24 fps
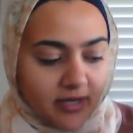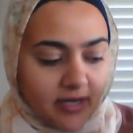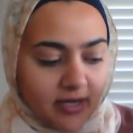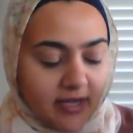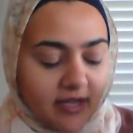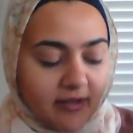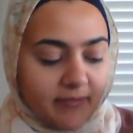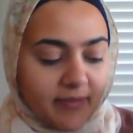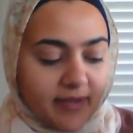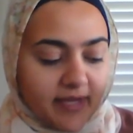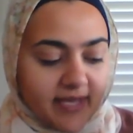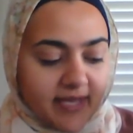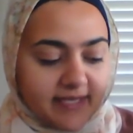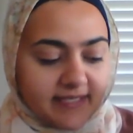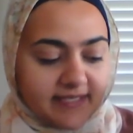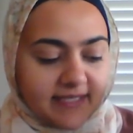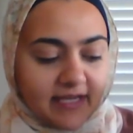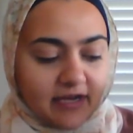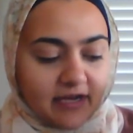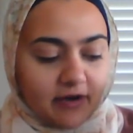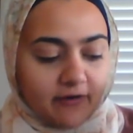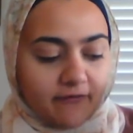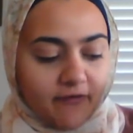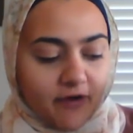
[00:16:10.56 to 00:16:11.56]
Because they
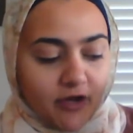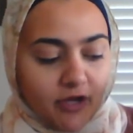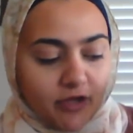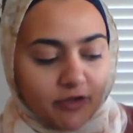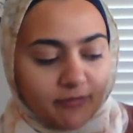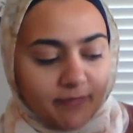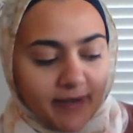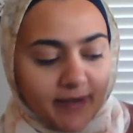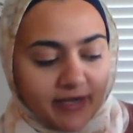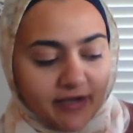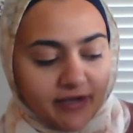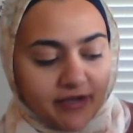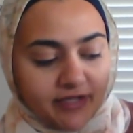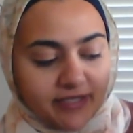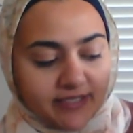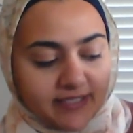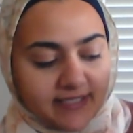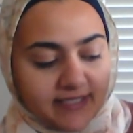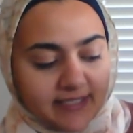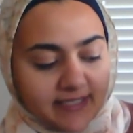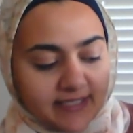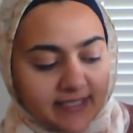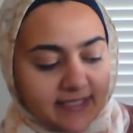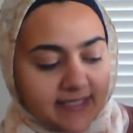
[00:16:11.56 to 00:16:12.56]
are followed by
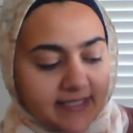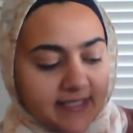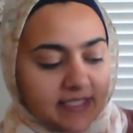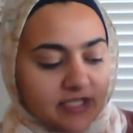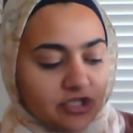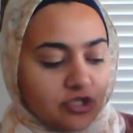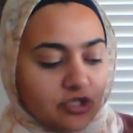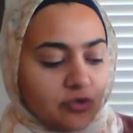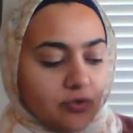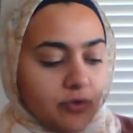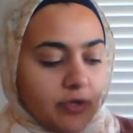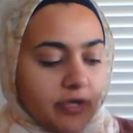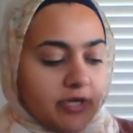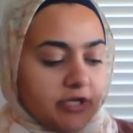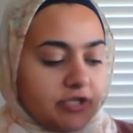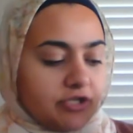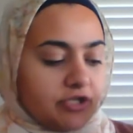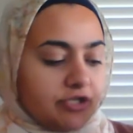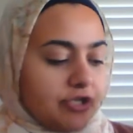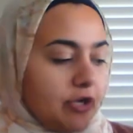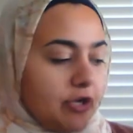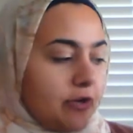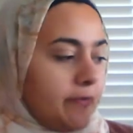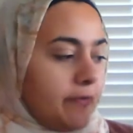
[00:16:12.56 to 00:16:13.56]
consonants, it's short.
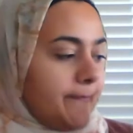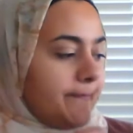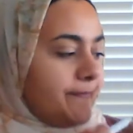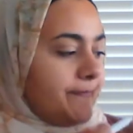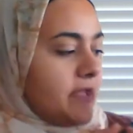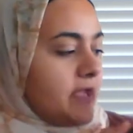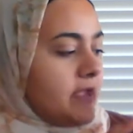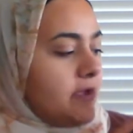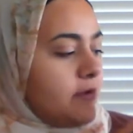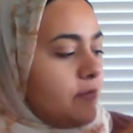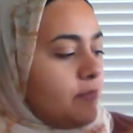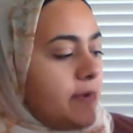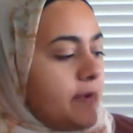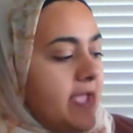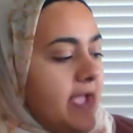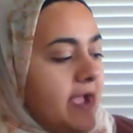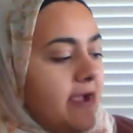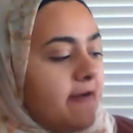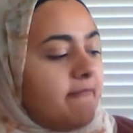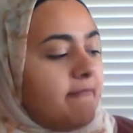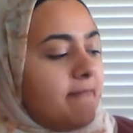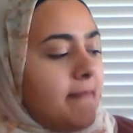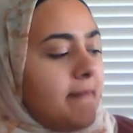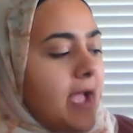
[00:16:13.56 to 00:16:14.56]
So, we have
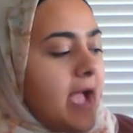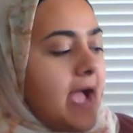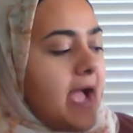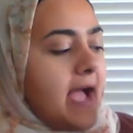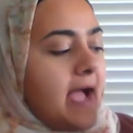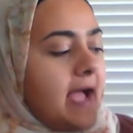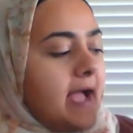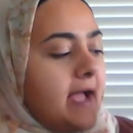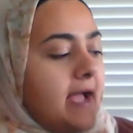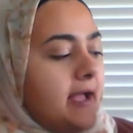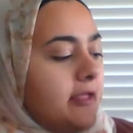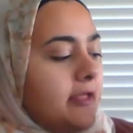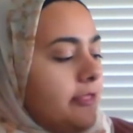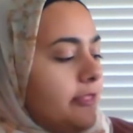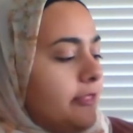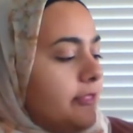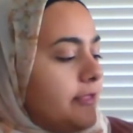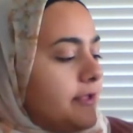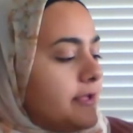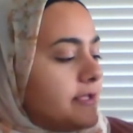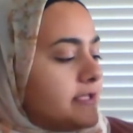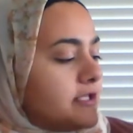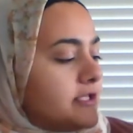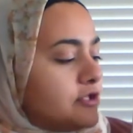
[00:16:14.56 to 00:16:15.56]
math,
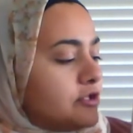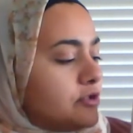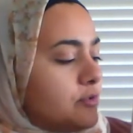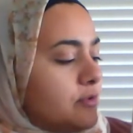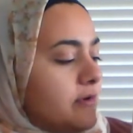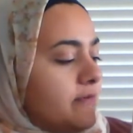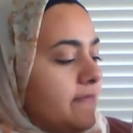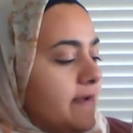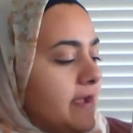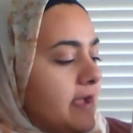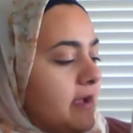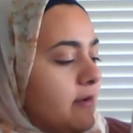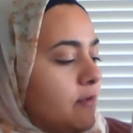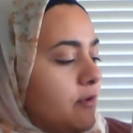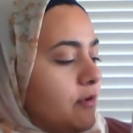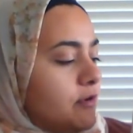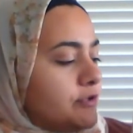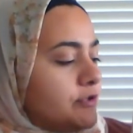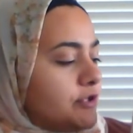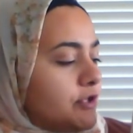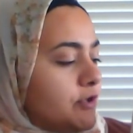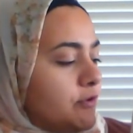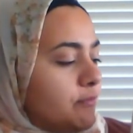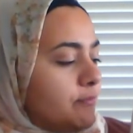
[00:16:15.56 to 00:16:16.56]
it's a short vowel,
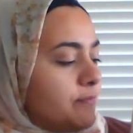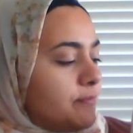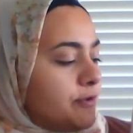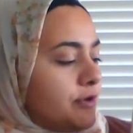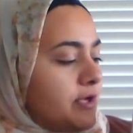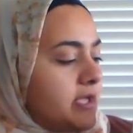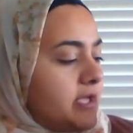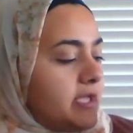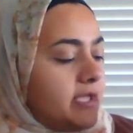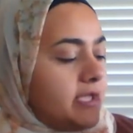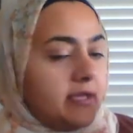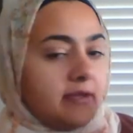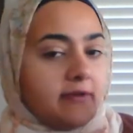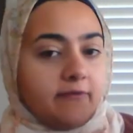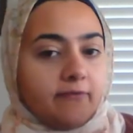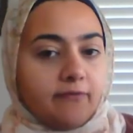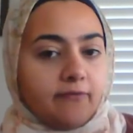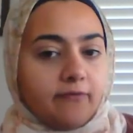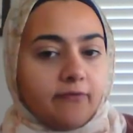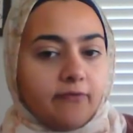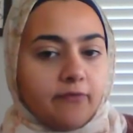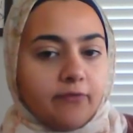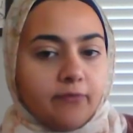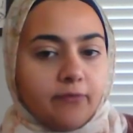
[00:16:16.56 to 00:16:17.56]
so breve,
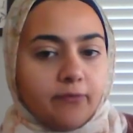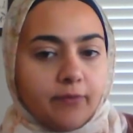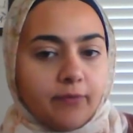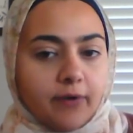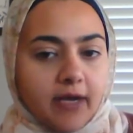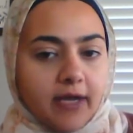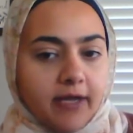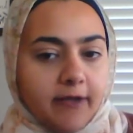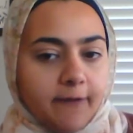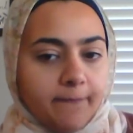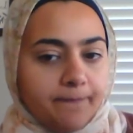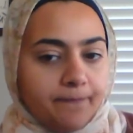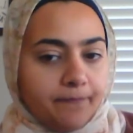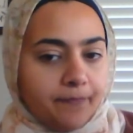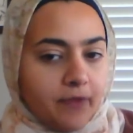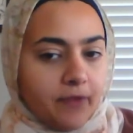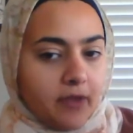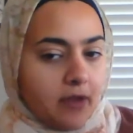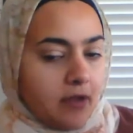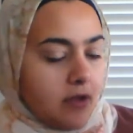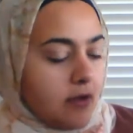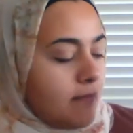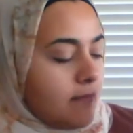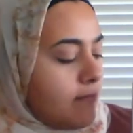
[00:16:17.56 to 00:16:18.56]
right?
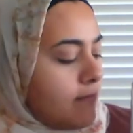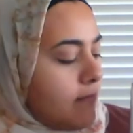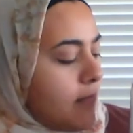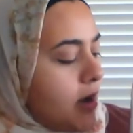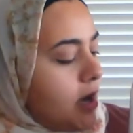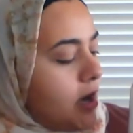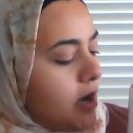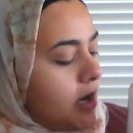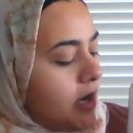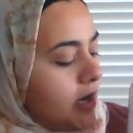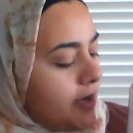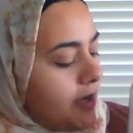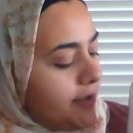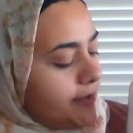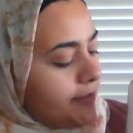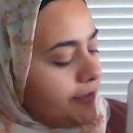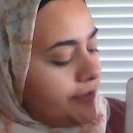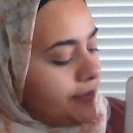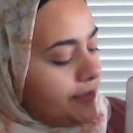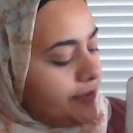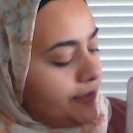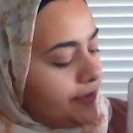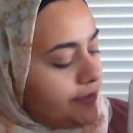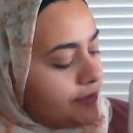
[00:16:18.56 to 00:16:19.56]
Moth,
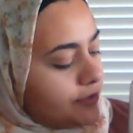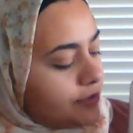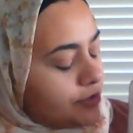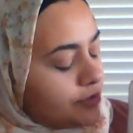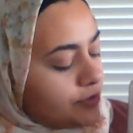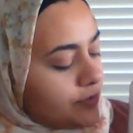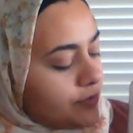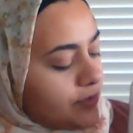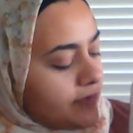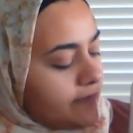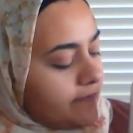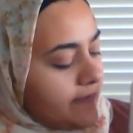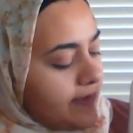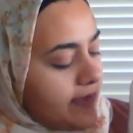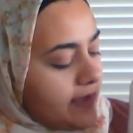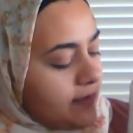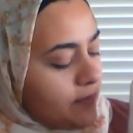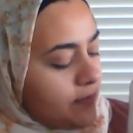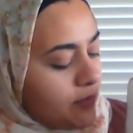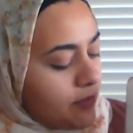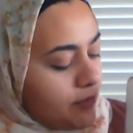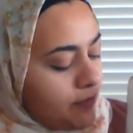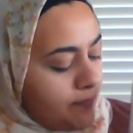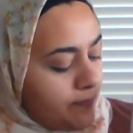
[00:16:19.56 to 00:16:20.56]
short
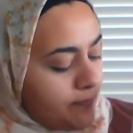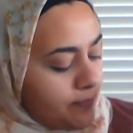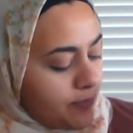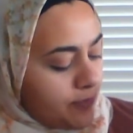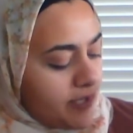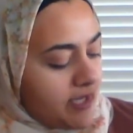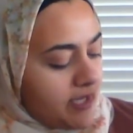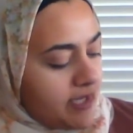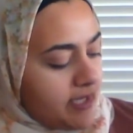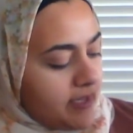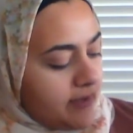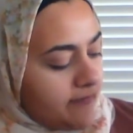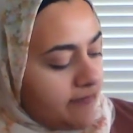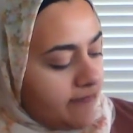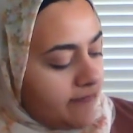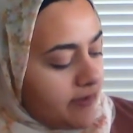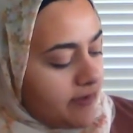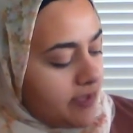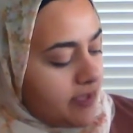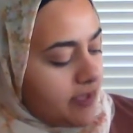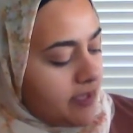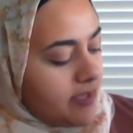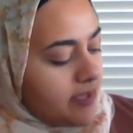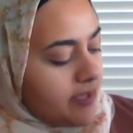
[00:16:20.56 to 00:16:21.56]
vowel, breve.
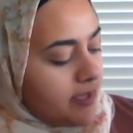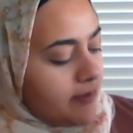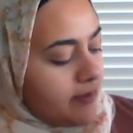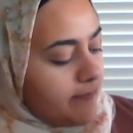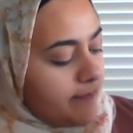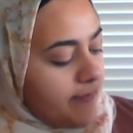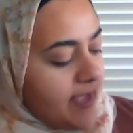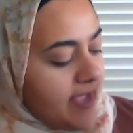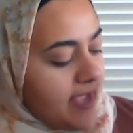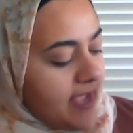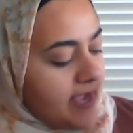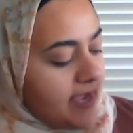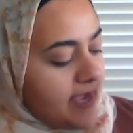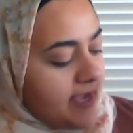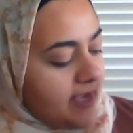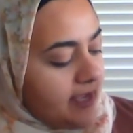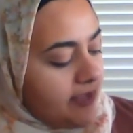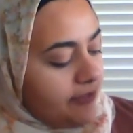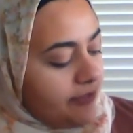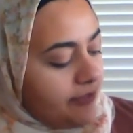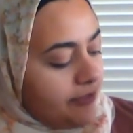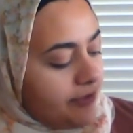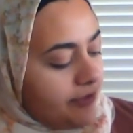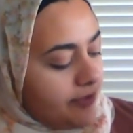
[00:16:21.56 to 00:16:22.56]

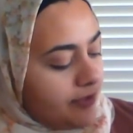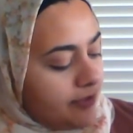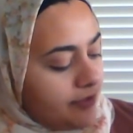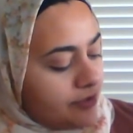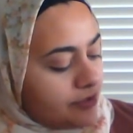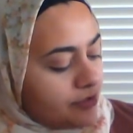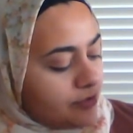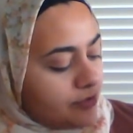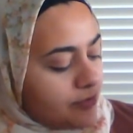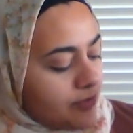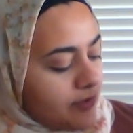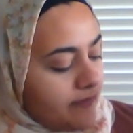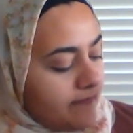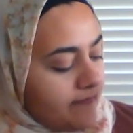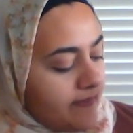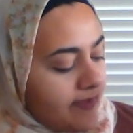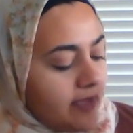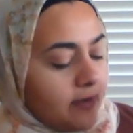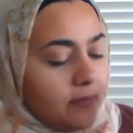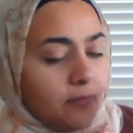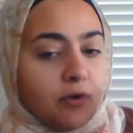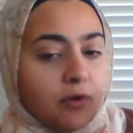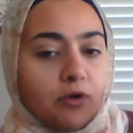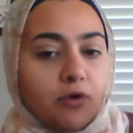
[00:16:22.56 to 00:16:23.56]
Path, short
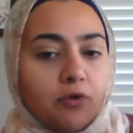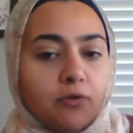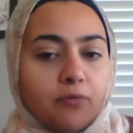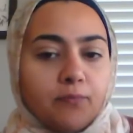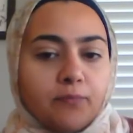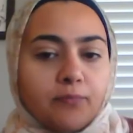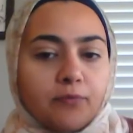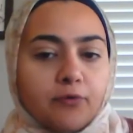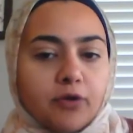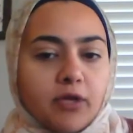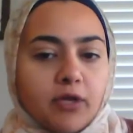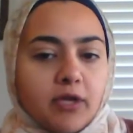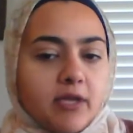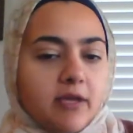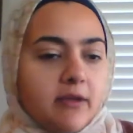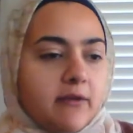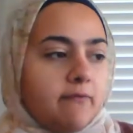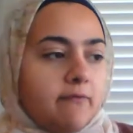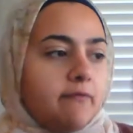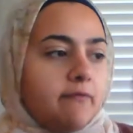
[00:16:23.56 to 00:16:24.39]
vowel, breve.